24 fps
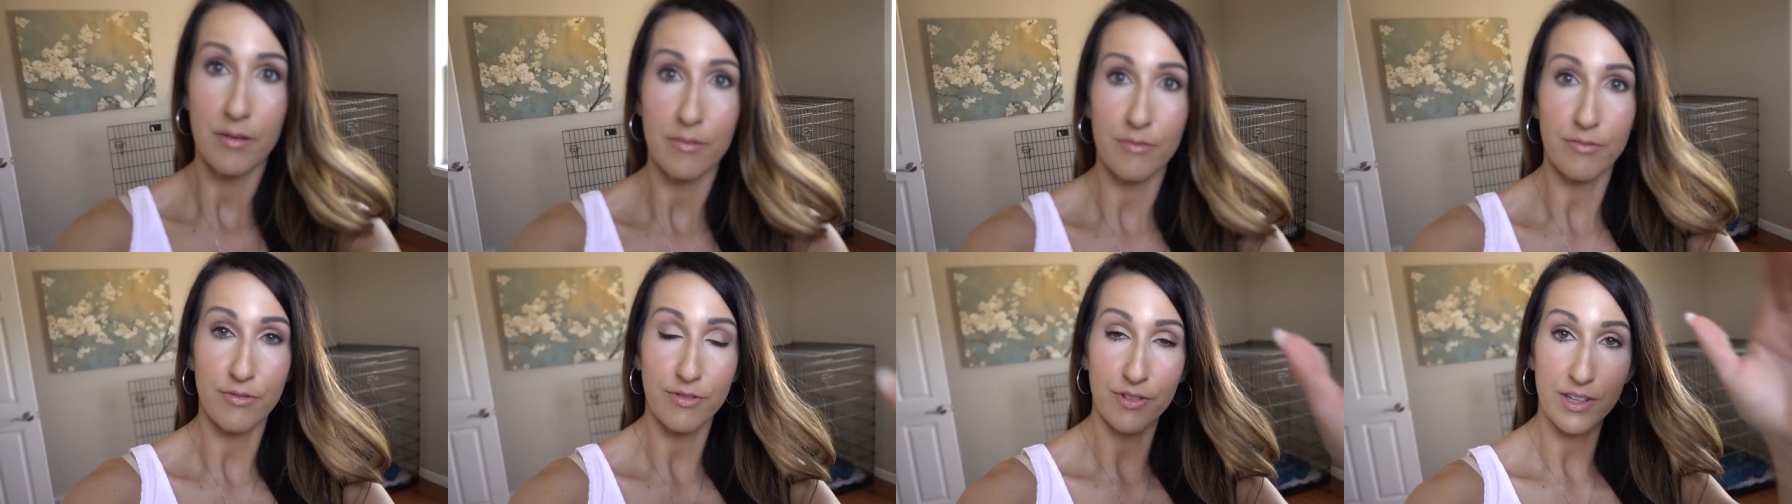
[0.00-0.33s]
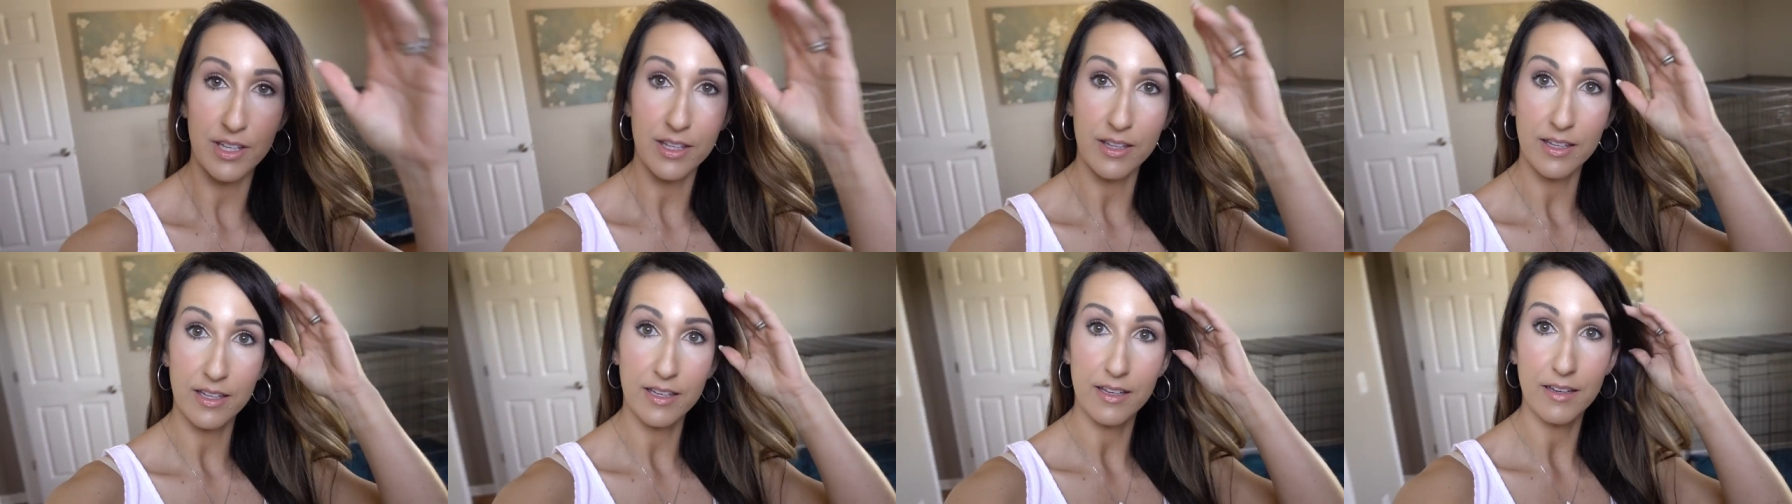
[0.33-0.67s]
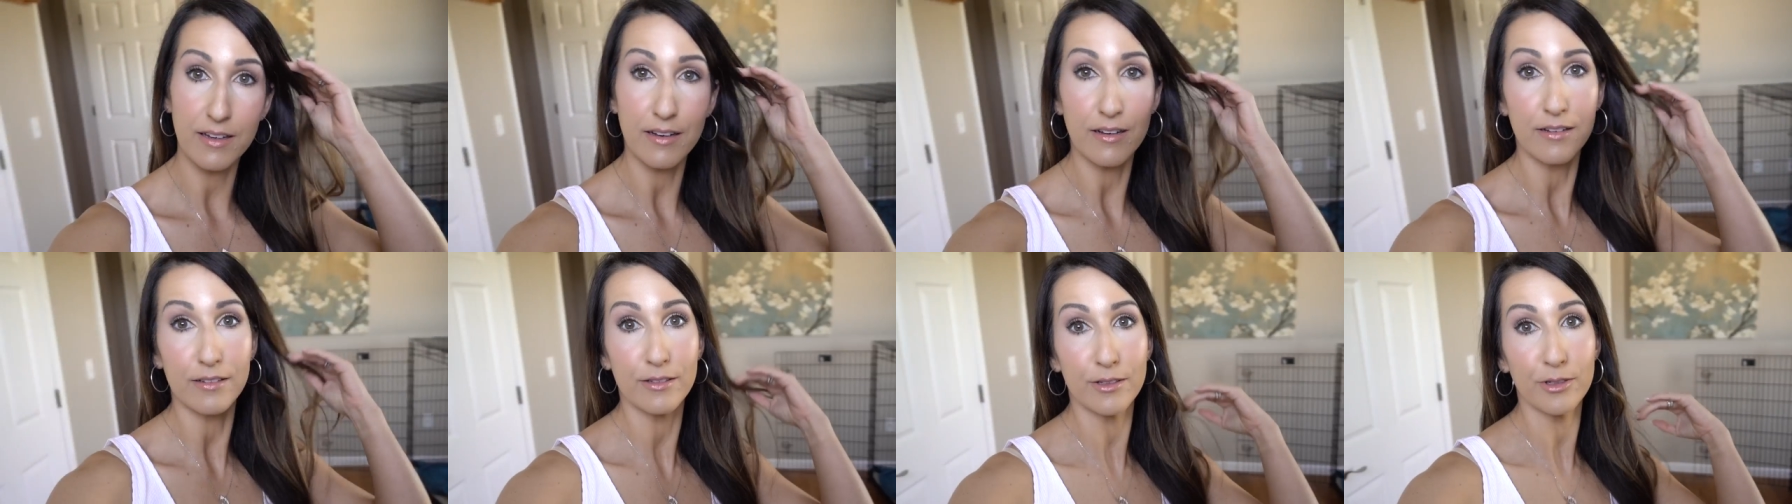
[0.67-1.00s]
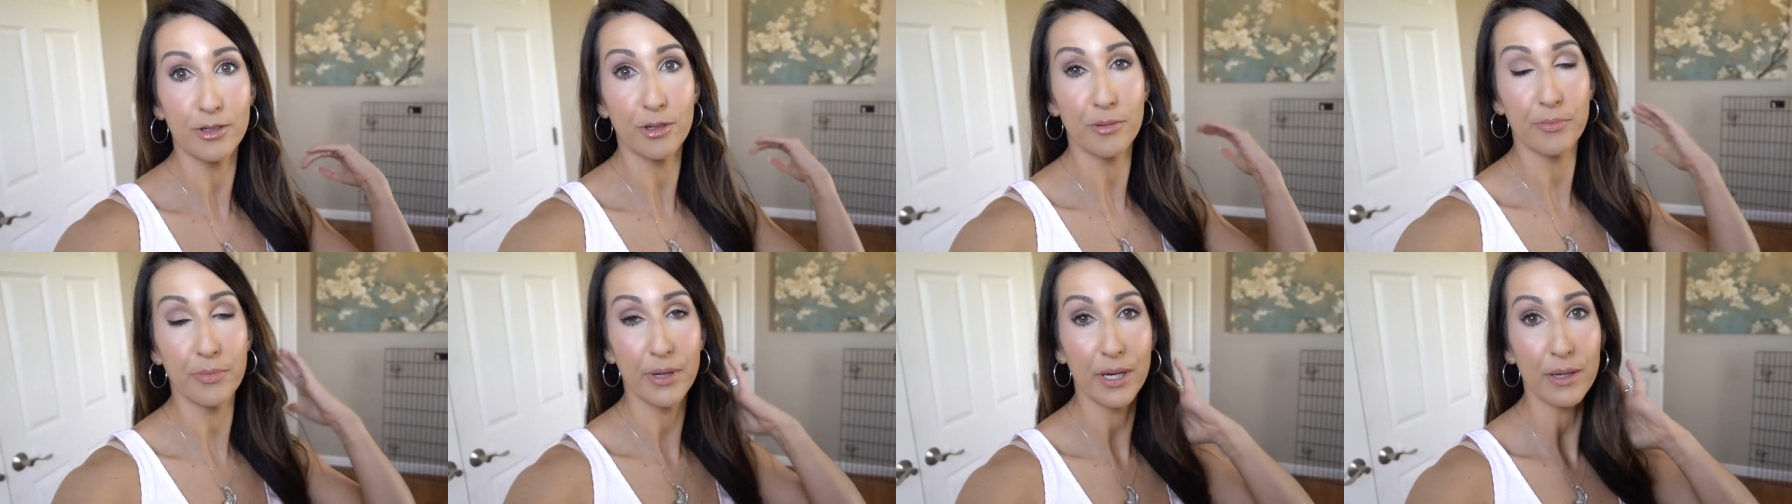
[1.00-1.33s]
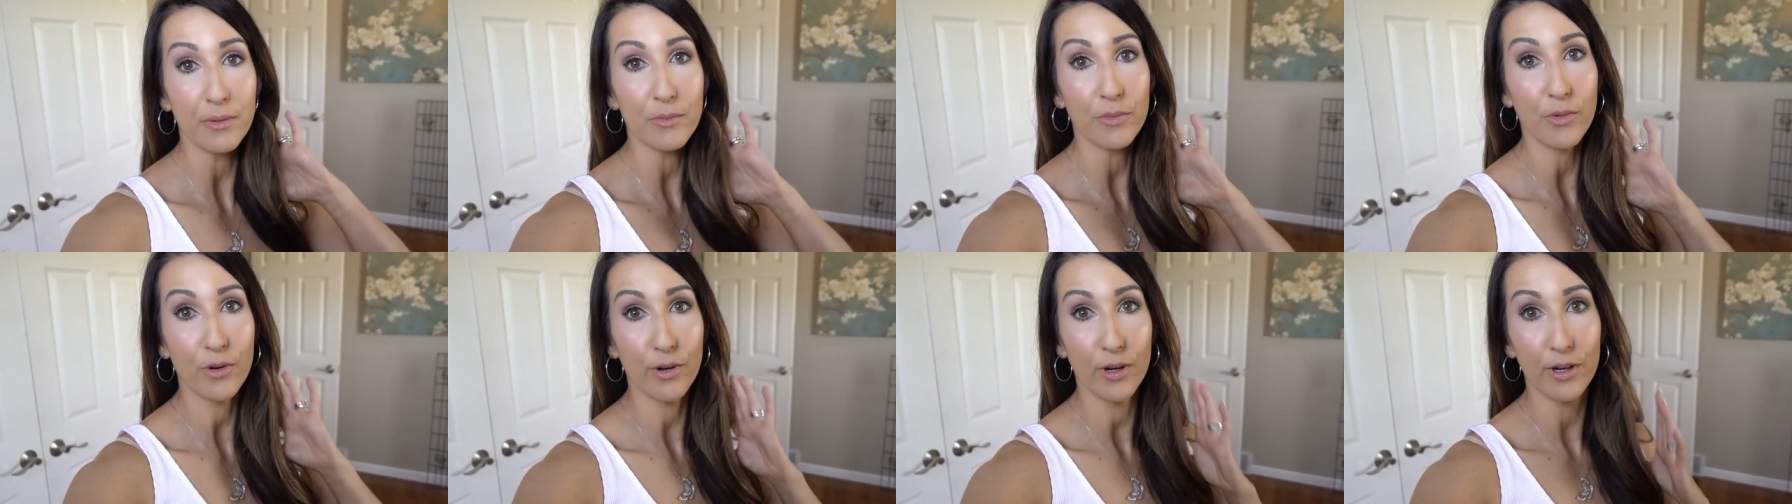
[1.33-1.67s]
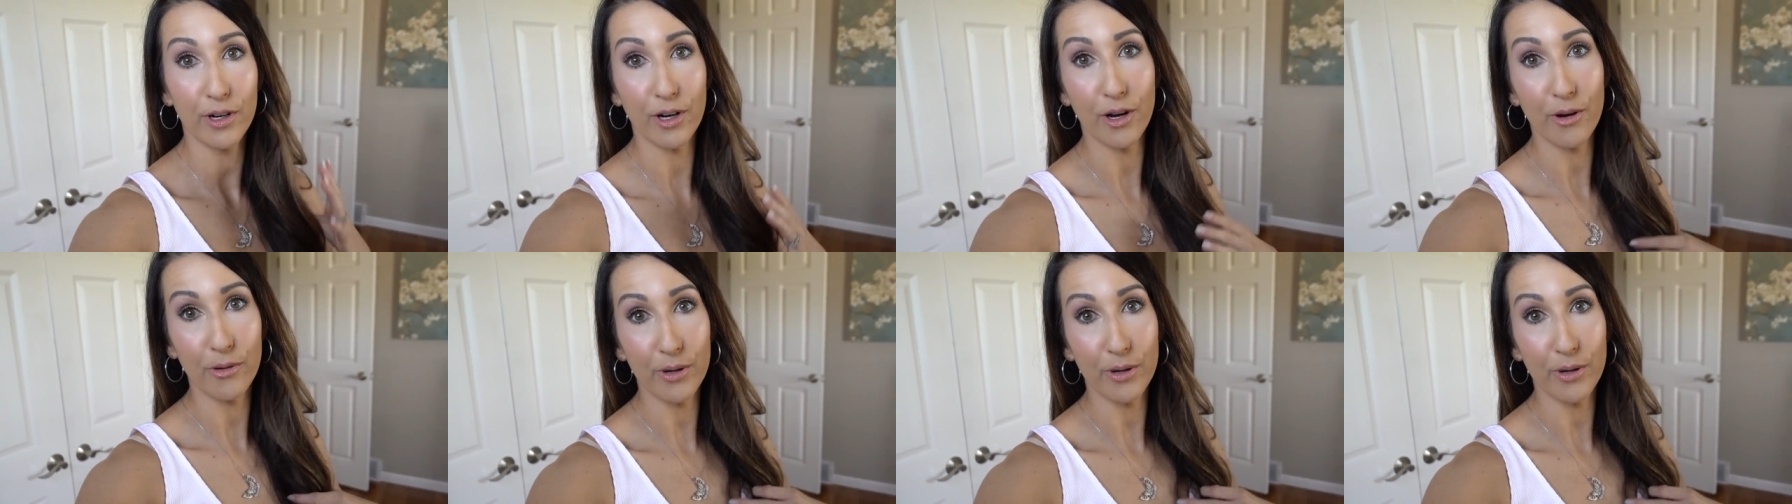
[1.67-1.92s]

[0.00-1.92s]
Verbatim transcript: I'm feeling a little bit more